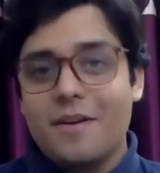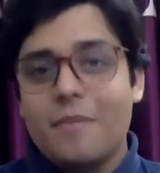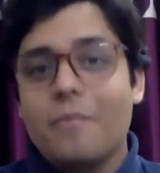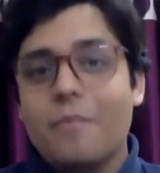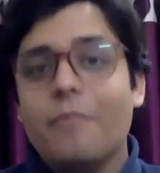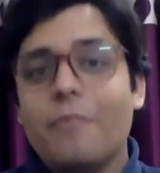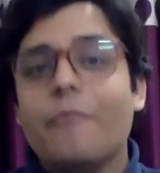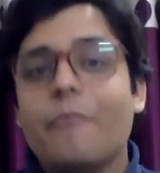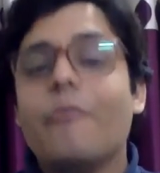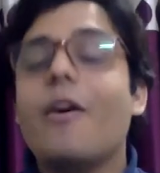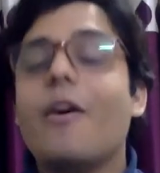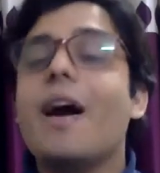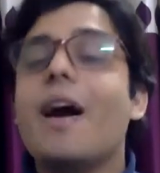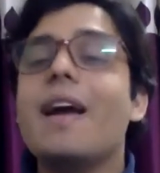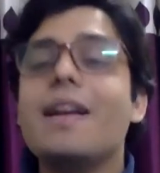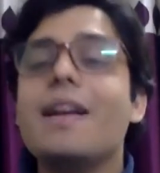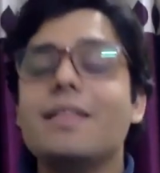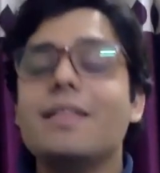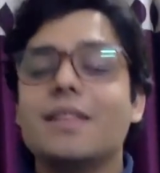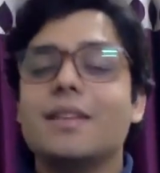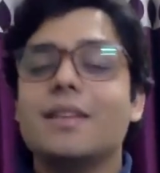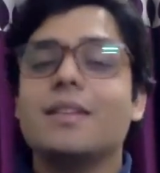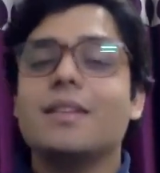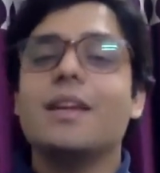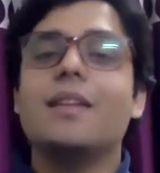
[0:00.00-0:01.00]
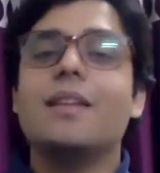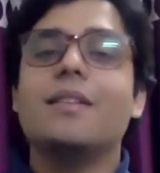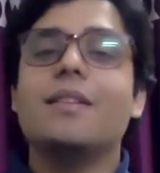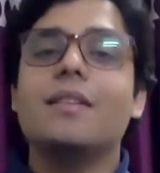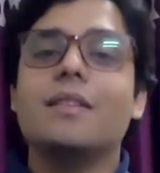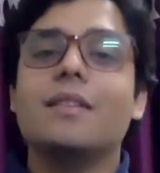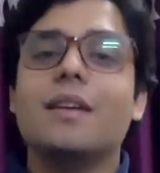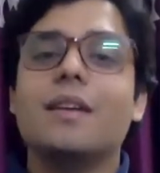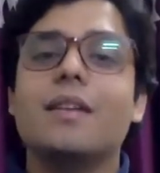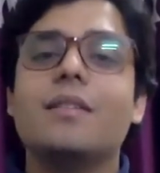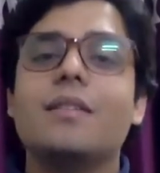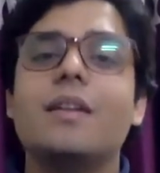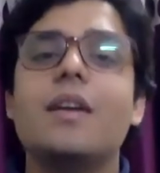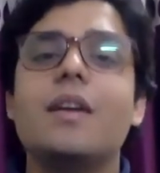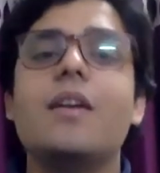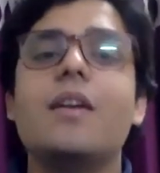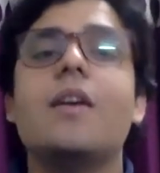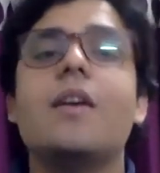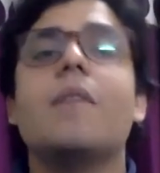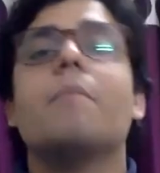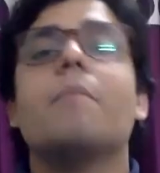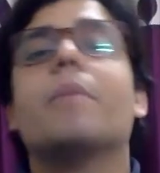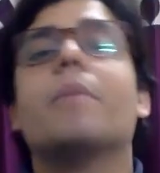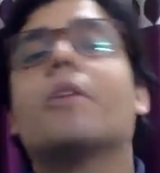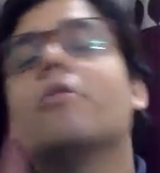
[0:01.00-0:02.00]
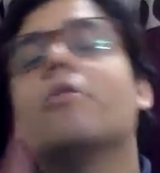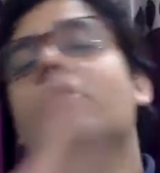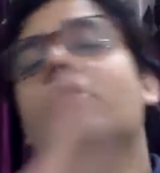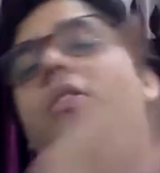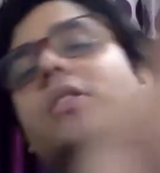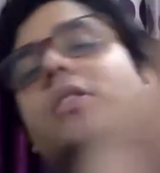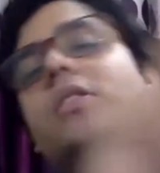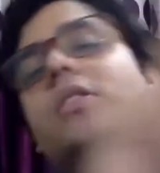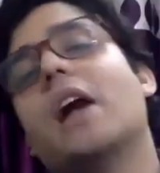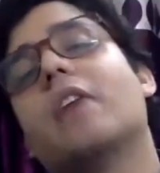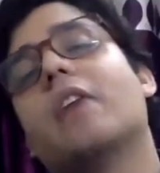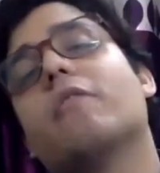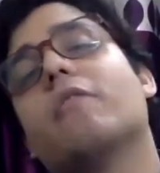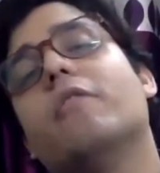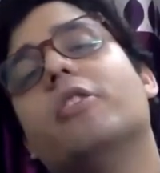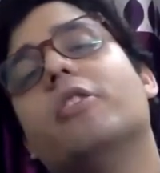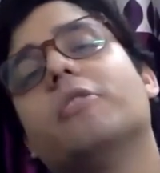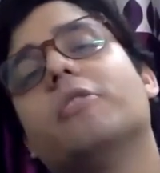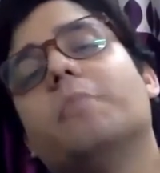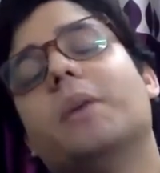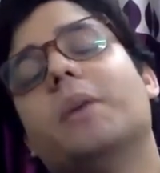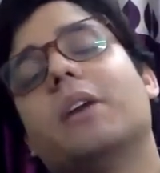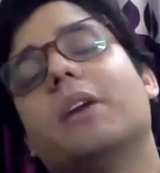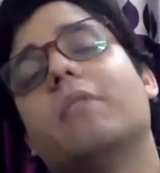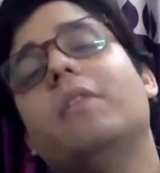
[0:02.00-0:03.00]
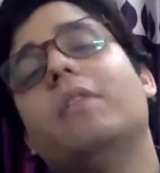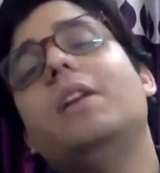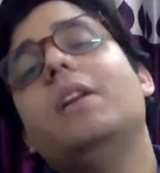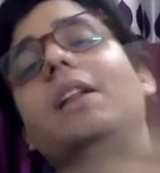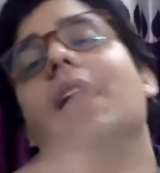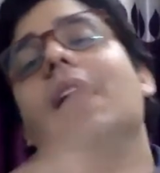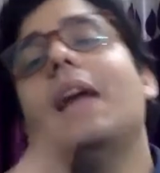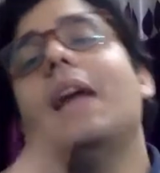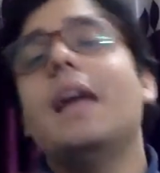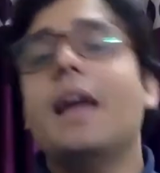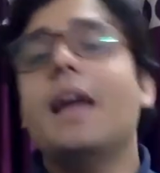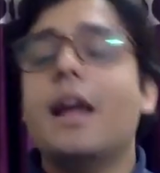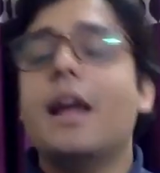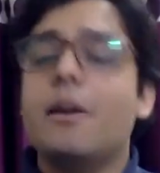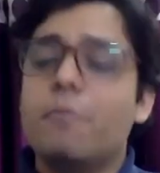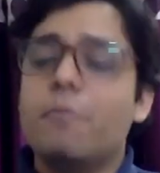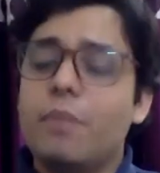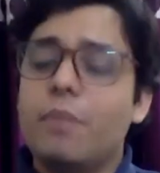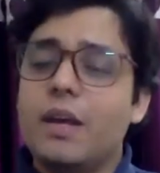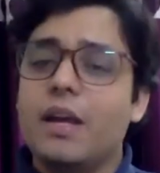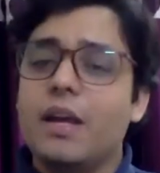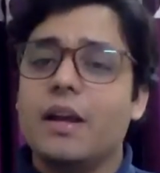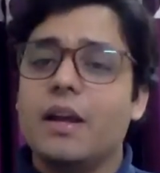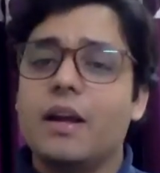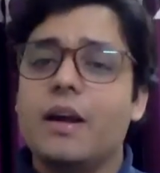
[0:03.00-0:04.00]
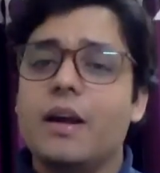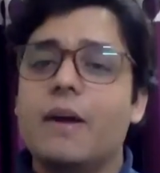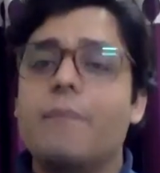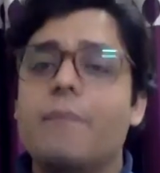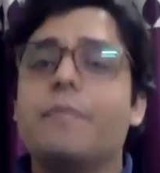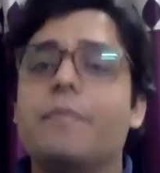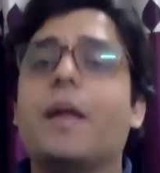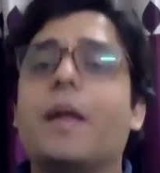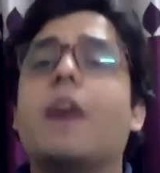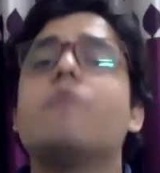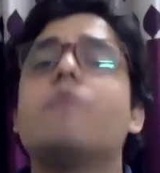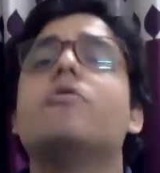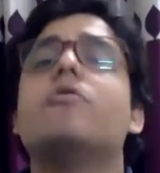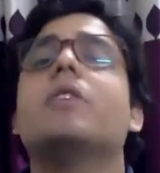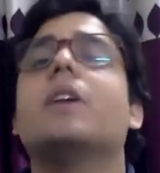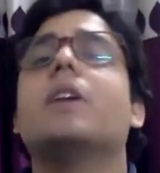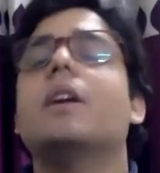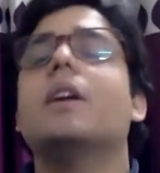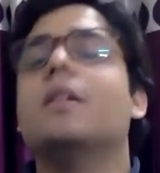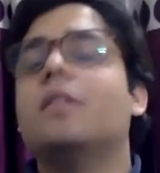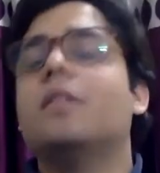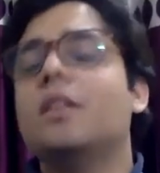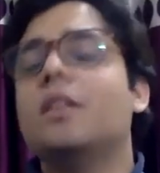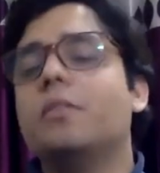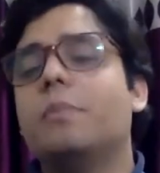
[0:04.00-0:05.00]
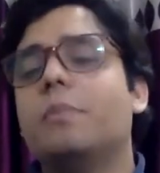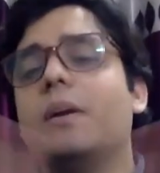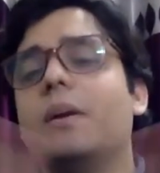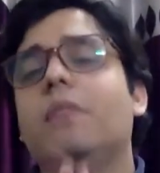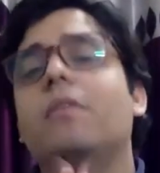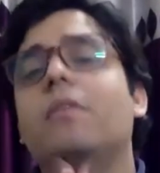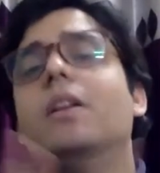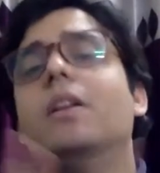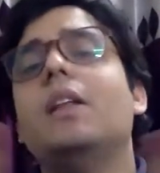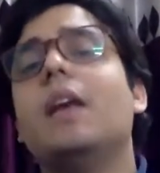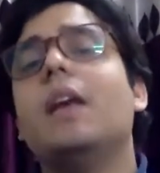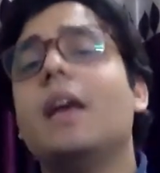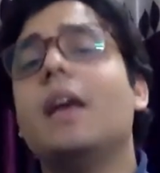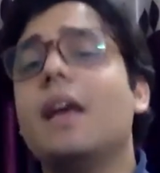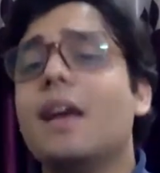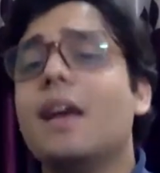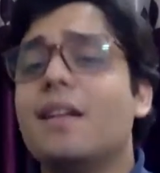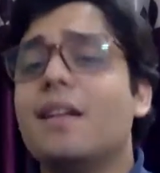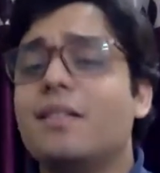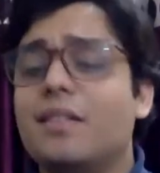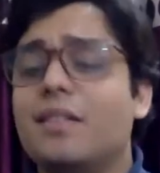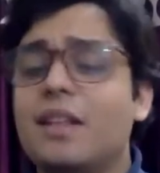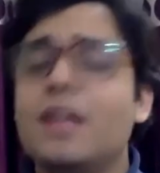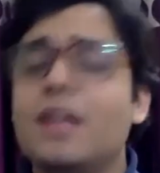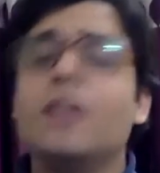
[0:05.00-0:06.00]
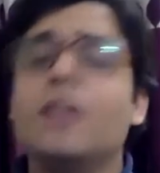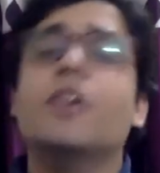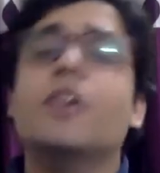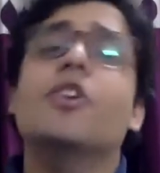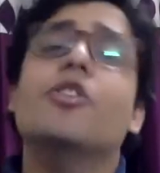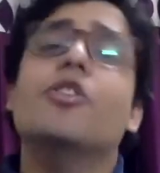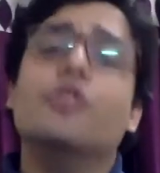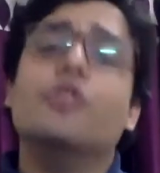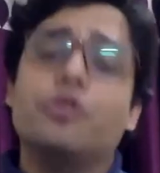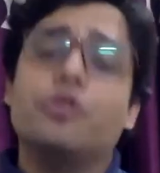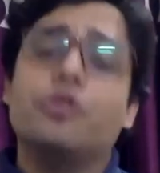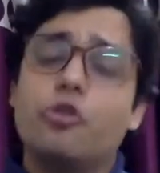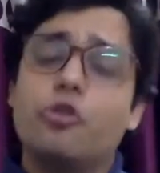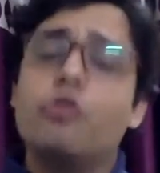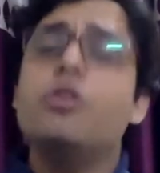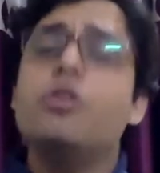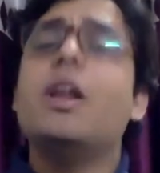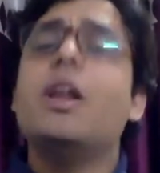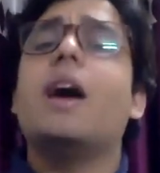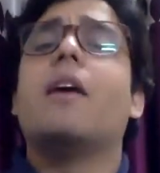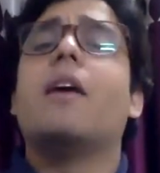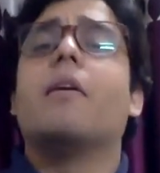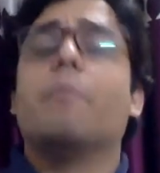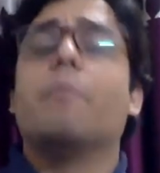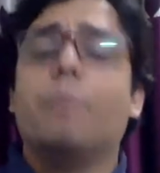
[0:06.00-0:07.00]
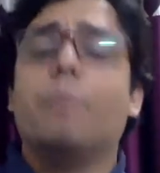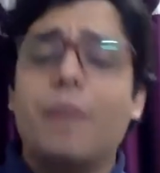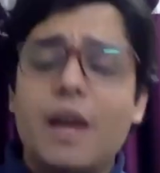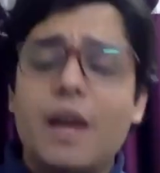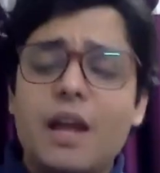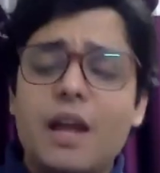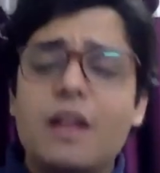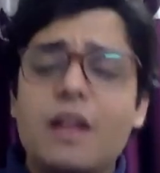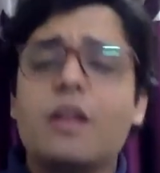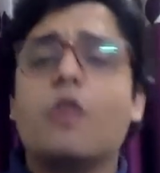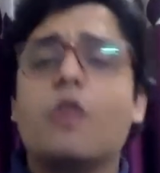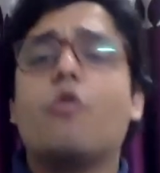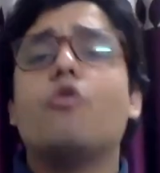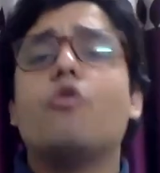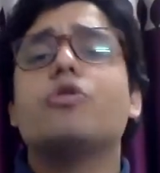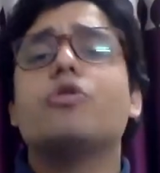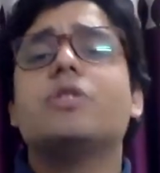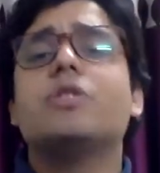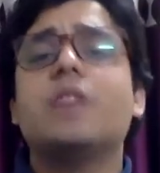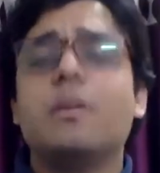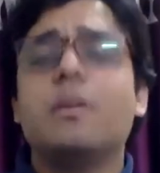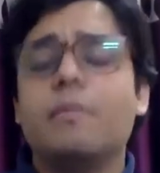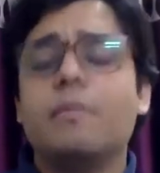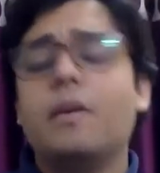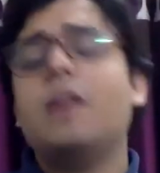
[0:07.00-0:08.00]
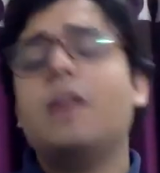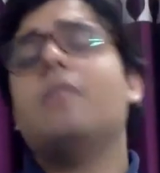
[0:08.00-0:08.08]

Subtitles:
Why this case is concerned? Because that was between A and B. Now the case is between A and C. Though the main question, main